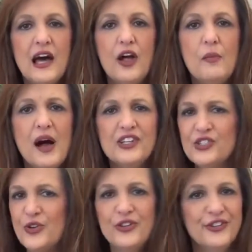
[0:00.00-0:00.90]
not all my
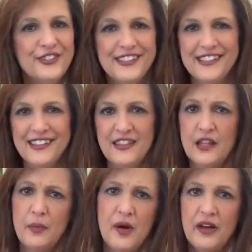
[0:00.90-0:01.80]
shoulders,
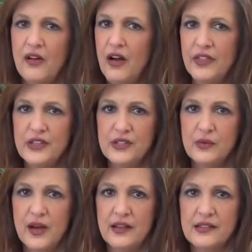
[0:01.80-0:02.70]
that upon all this
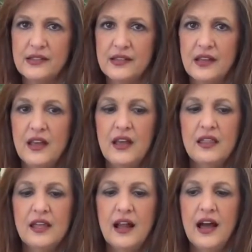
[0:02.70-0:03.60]
rests,
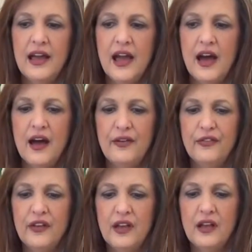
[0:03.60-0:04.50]
that I
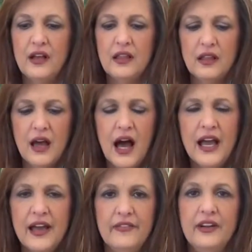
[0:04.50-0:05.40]
have
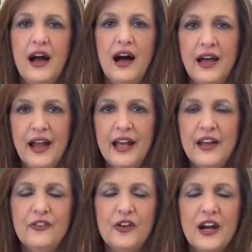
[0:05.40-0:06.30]
God, I
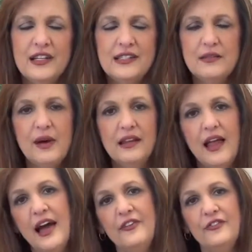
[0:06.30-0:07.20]
have Christ in my
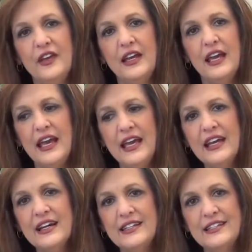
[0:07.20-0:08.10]
life,
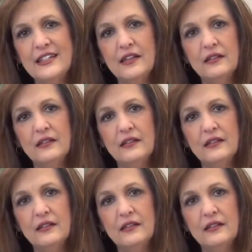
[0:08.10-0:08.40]
and